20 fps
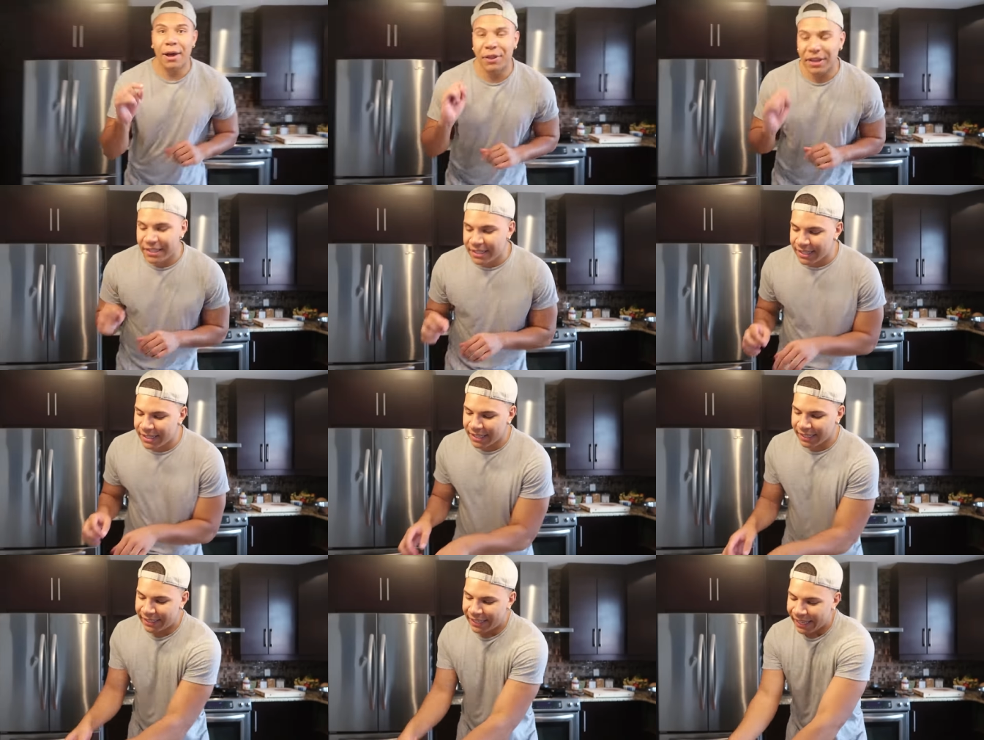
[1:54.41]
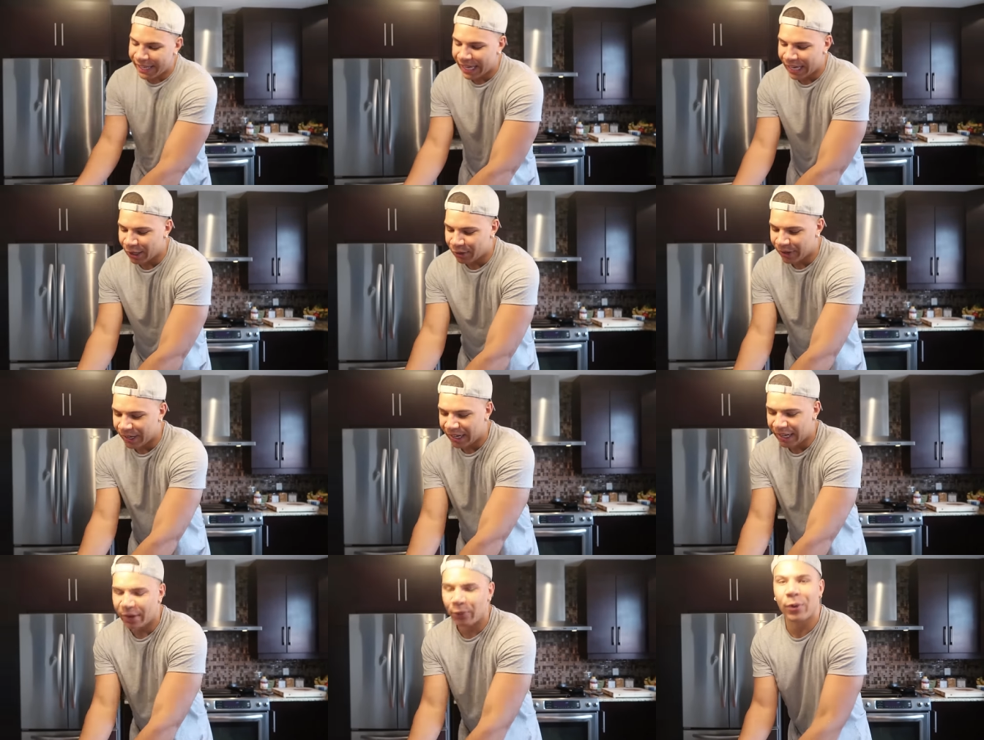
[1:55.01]
Now this is the key
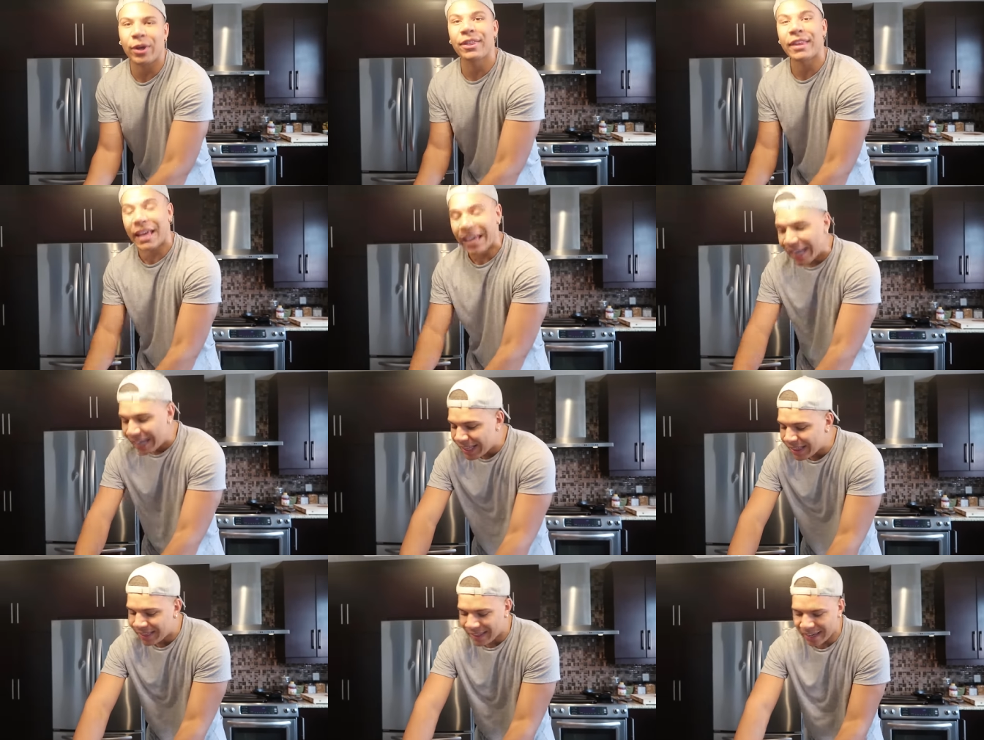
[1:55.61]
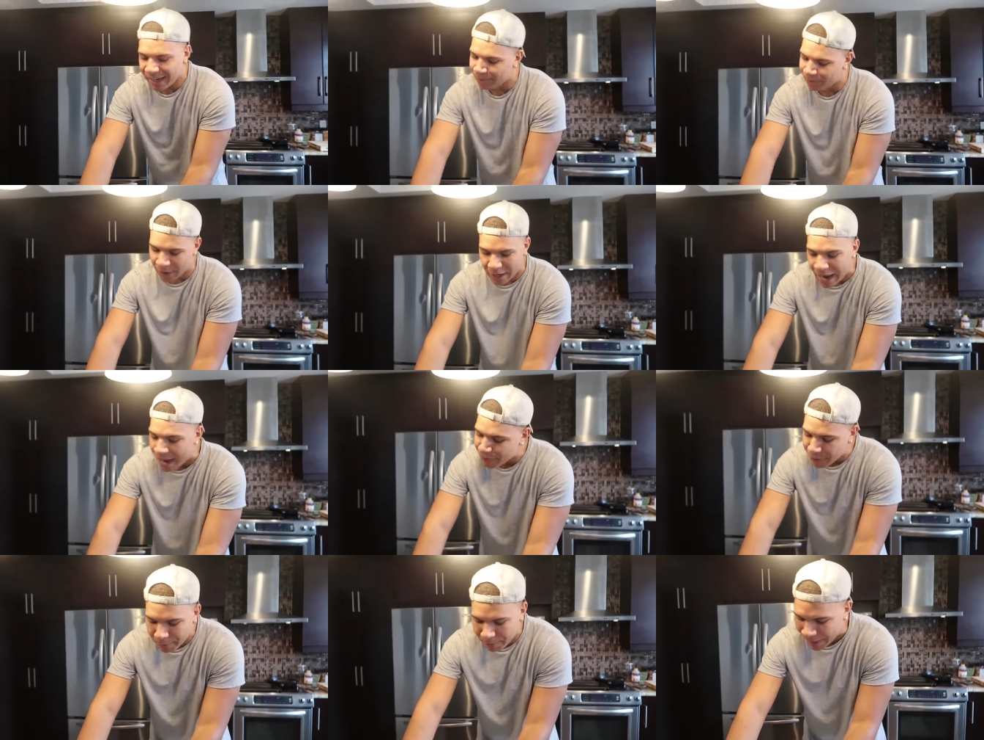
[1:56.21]
ingredient. With anything, if you're
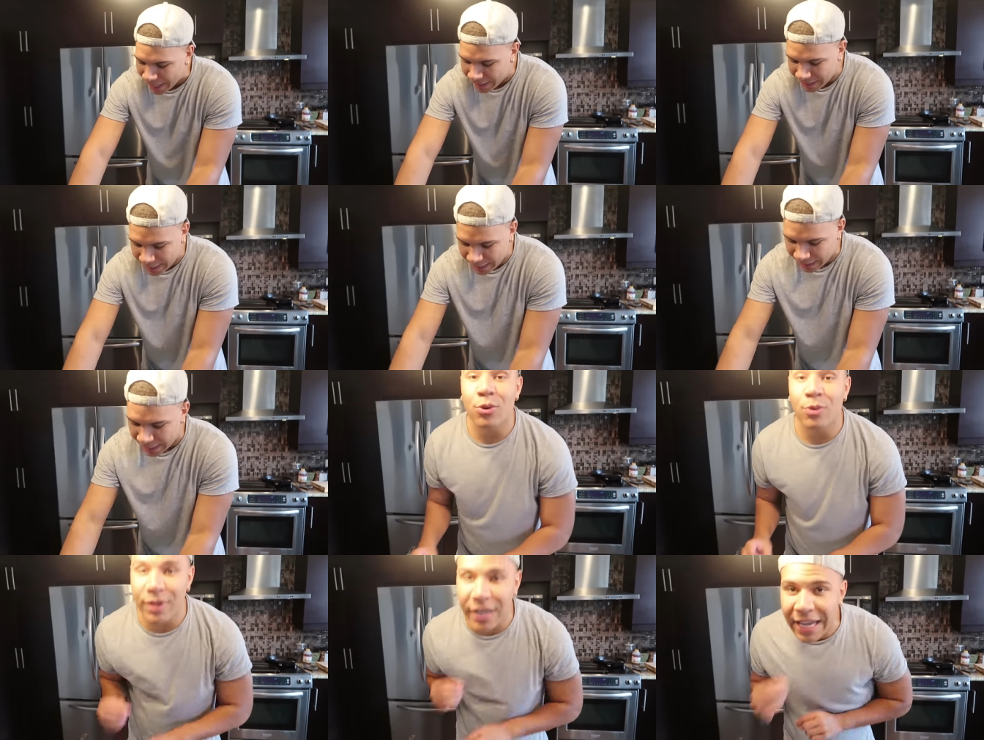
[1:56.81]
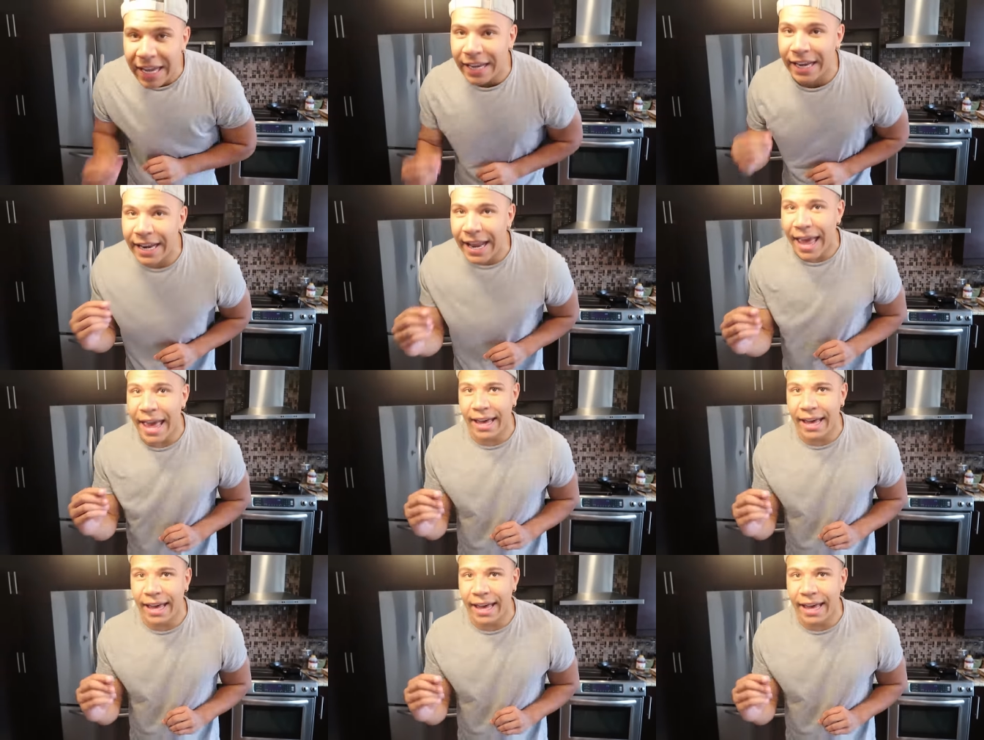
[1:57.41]
ever baking, you need an